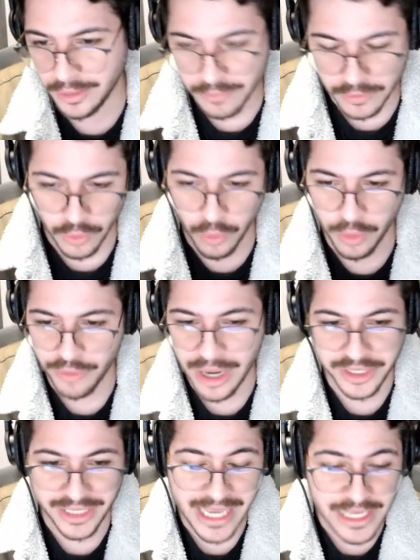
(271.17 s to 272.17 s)
go
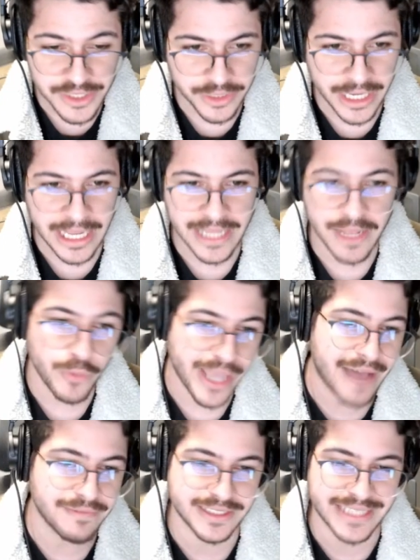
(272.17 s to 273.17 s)
around in the internet, and then we
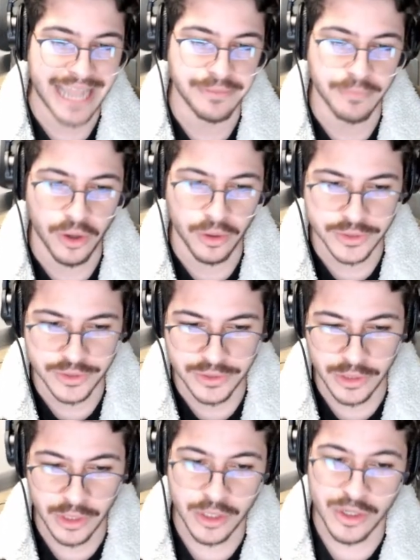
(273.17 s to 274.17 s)
have
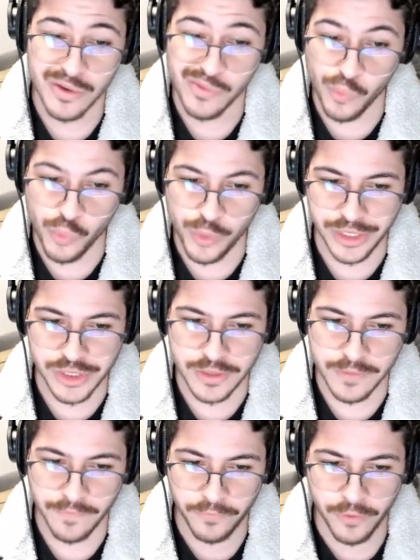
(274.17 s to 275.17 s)
Sandbox,
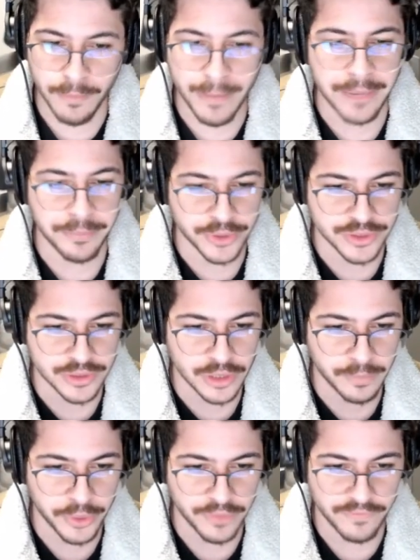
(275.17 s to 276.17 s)
which from my
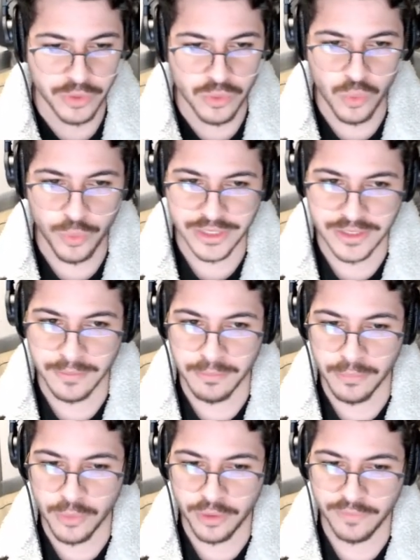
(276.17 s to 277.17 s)
personal point of view, it's a
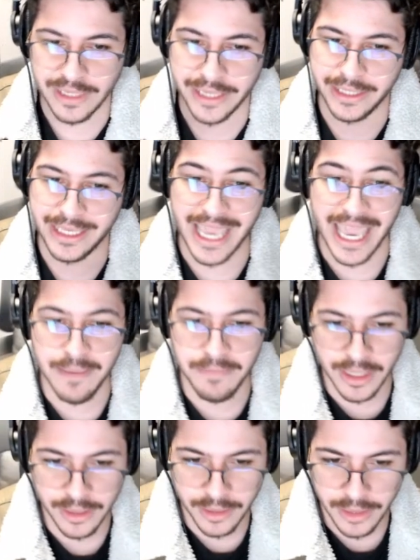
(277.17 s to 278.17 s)
more of like
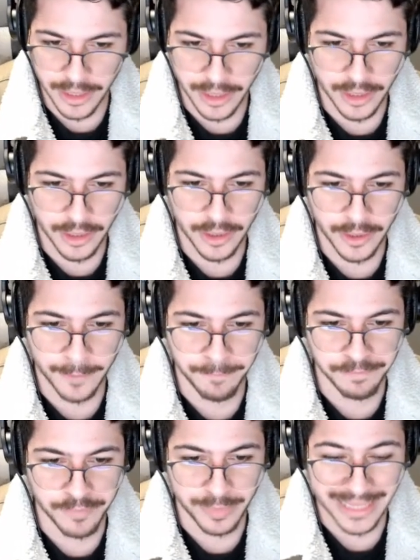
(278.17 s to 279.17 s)
gaming
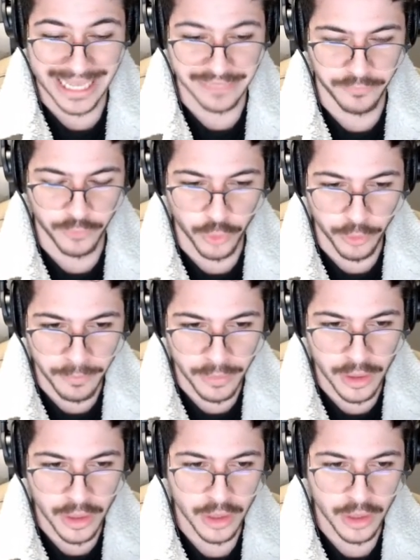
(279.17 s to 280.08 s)
platform,